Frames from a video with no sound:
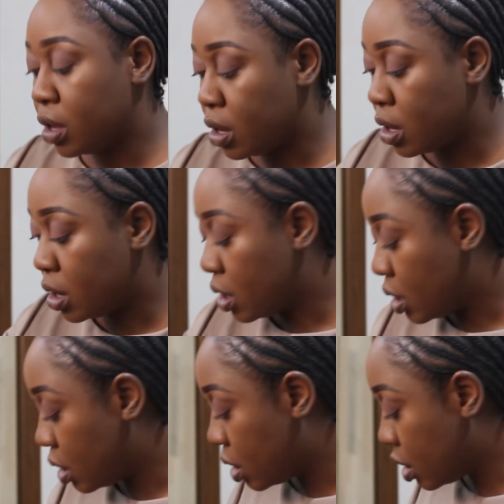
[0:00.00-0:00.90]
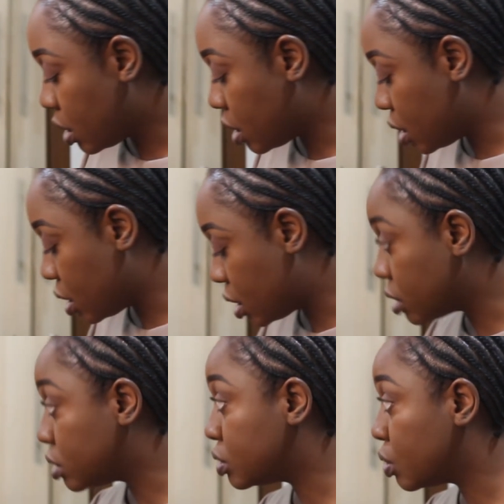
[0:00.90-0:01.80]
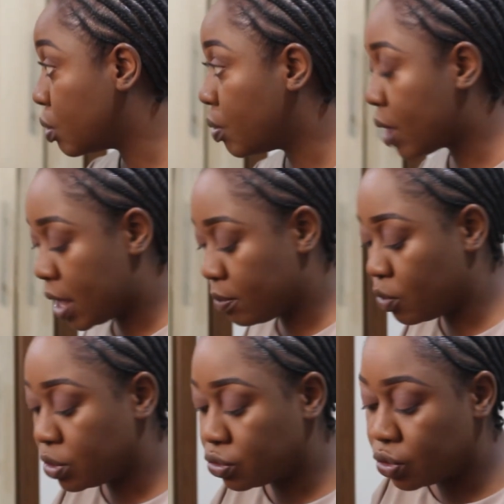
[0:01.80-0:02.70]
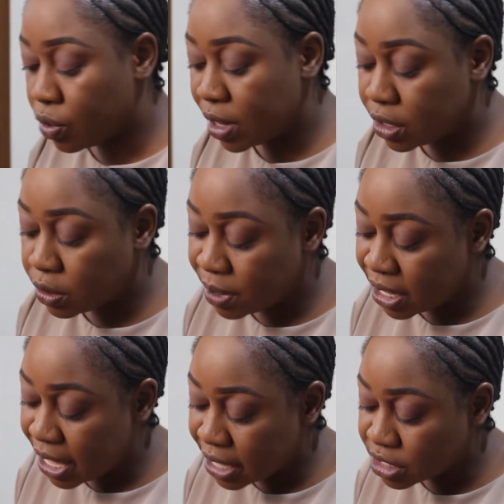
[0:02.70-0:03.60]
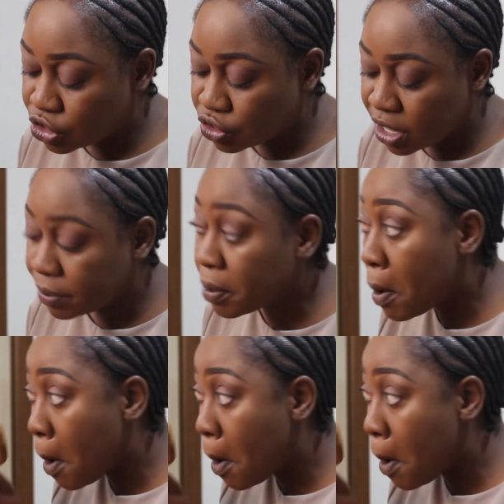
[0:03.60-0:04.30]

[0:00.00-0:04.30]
So I'm going to go a little bit extra.